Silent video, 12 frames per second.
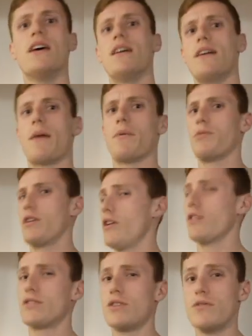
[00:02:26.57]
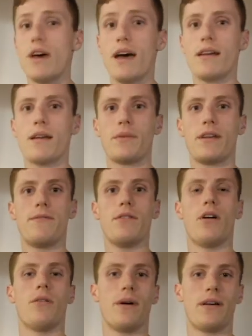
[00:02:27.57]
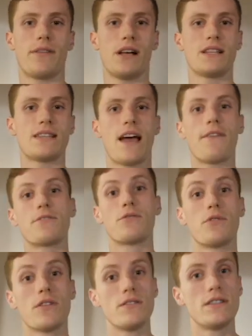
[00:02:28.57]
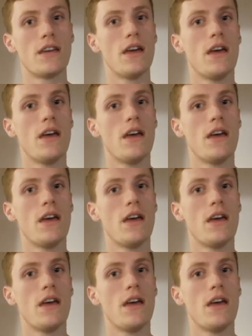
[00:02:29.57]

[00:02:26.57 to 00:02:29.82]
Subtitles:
And I'm going to bring you all to that. I'm going to give you all my thoughts afterwards